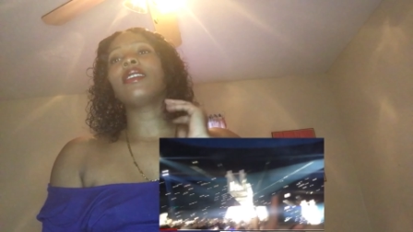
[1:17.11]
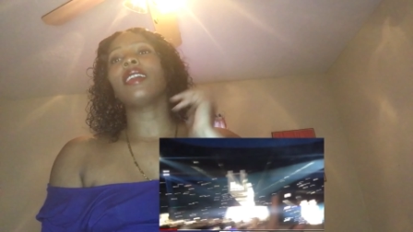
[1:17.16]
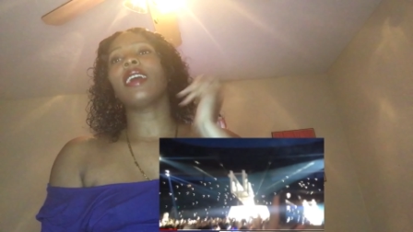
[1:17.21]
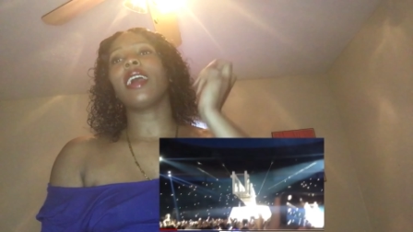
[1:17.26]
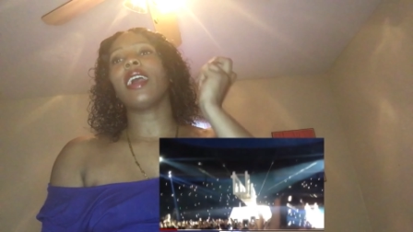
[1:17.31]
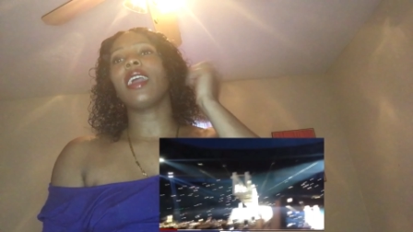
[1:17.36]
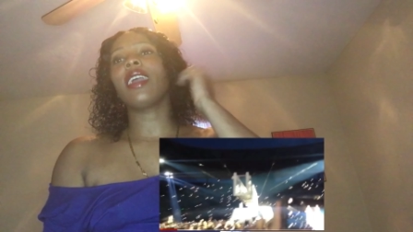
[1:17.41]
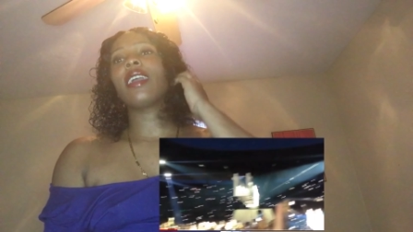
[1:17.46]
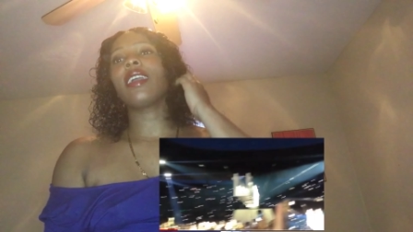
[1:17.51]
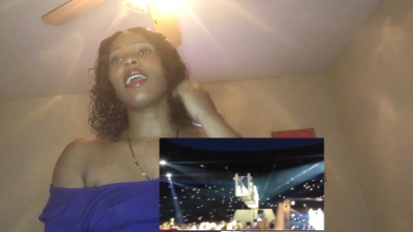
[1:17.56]

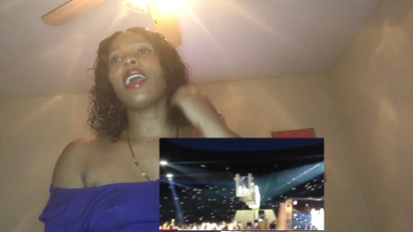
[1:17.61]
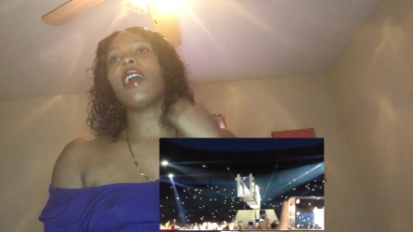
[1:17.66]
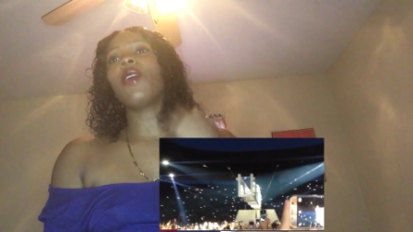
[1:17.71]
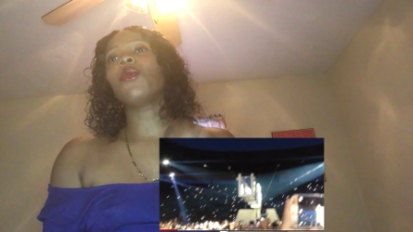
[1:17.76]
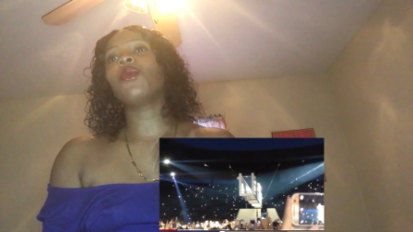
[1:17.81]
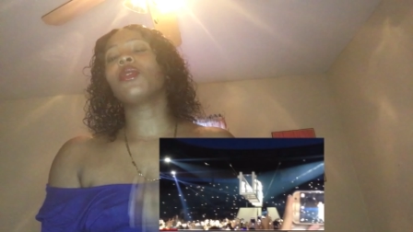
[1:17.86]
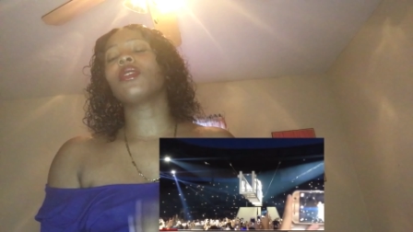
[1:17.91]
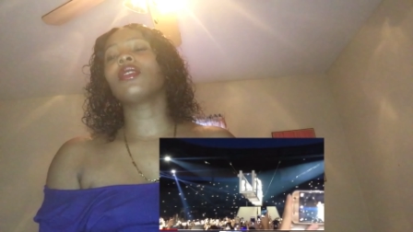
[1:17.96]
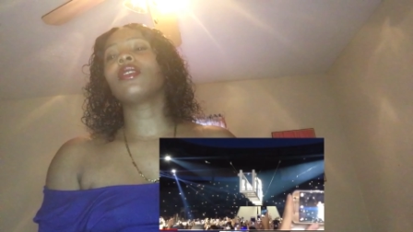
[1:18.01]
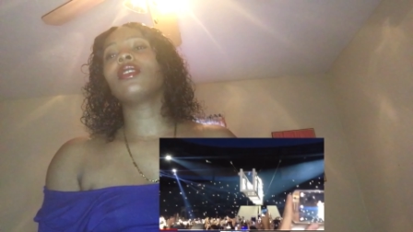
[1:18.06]
Like, I
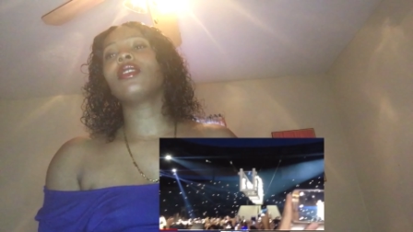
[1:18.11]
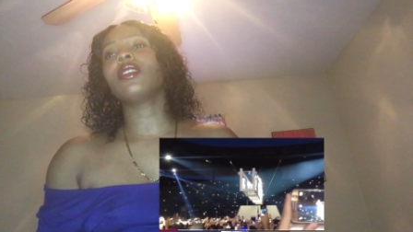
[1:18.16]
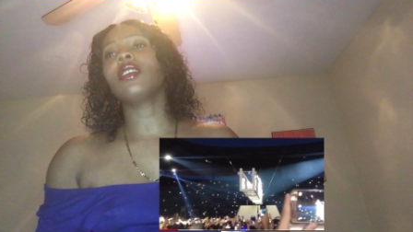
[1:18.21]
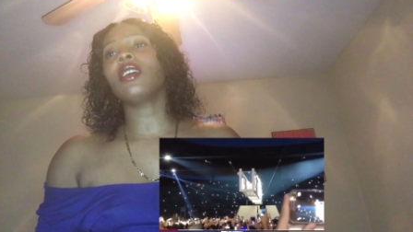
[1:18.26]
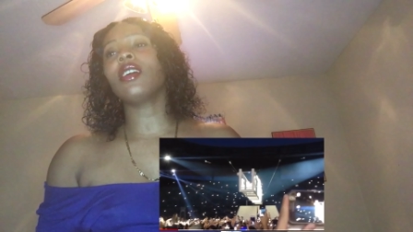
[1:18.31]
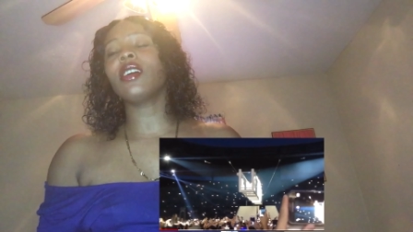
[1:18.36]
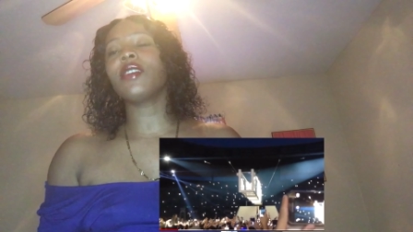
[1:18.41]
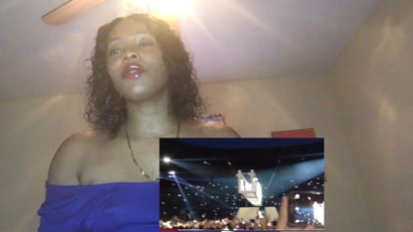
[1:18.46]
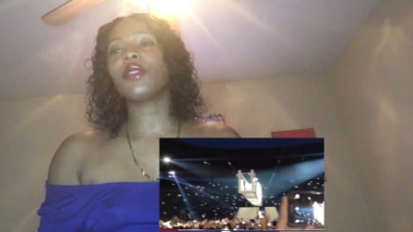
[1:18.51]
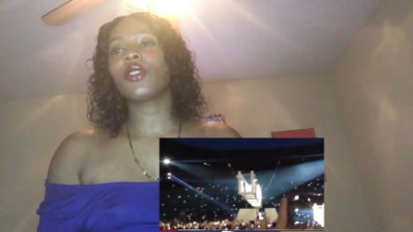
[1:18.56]
would
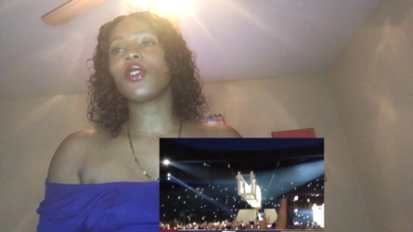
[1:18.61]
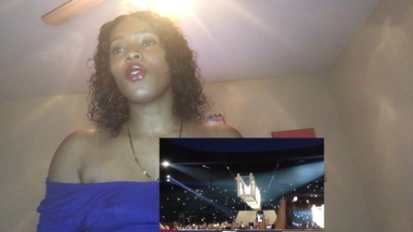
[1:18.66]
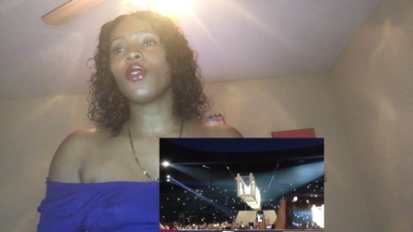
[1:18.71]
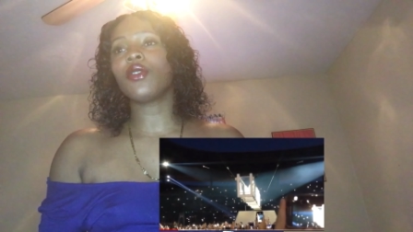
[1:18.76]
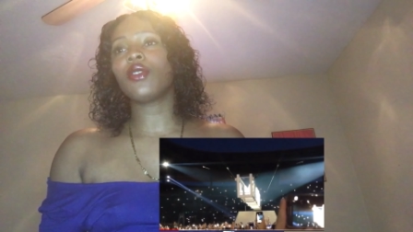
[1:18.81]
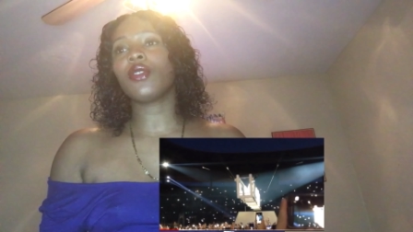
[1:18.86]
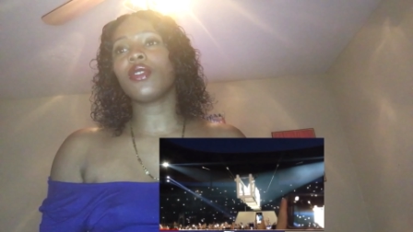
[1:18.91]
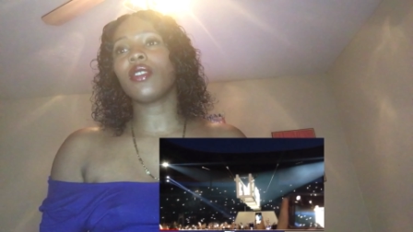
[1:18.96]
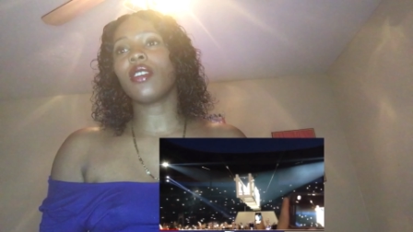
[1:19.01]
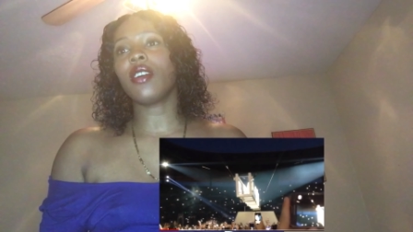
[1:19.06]
love to go
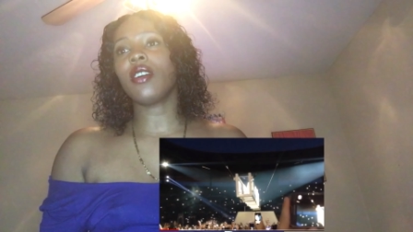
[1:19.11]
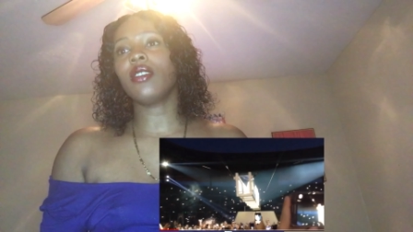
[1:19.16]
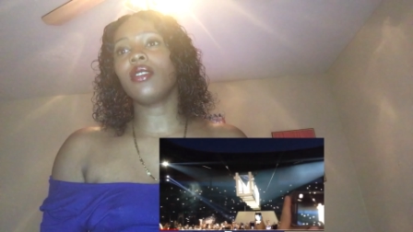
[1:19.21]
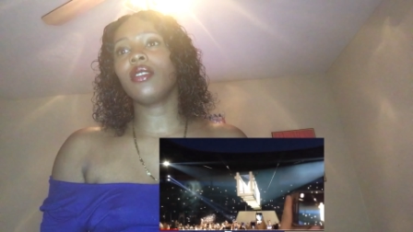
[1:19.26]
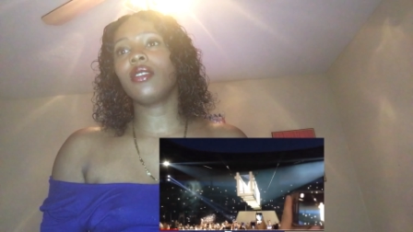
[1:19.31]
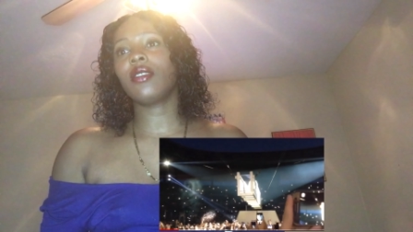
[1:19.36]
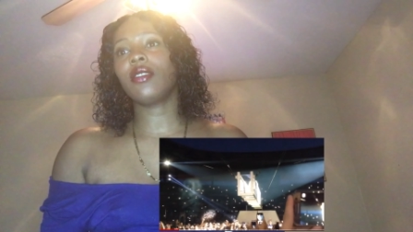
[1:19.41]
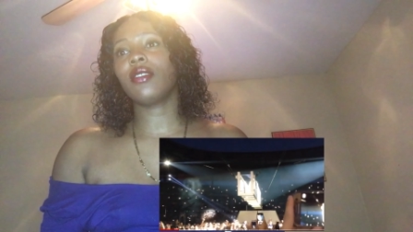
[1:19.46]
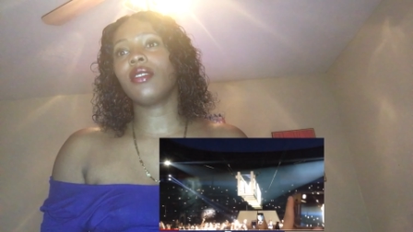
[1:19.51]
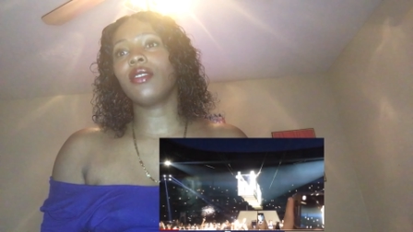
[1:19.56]
to a
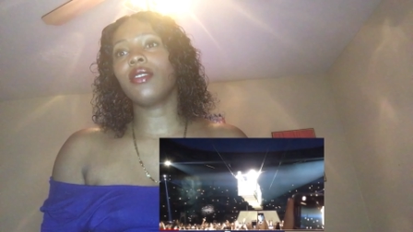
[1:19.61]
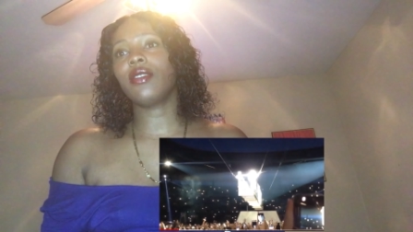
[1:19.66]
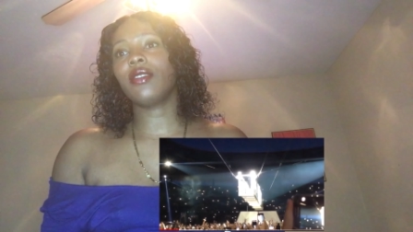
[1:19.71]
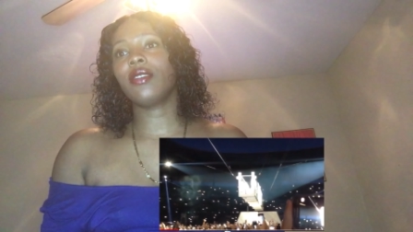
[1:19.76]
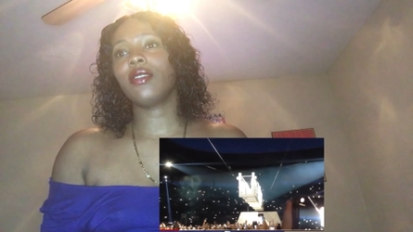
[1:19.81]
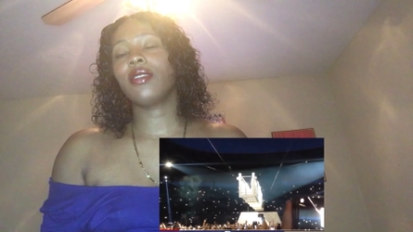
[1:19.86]
concert.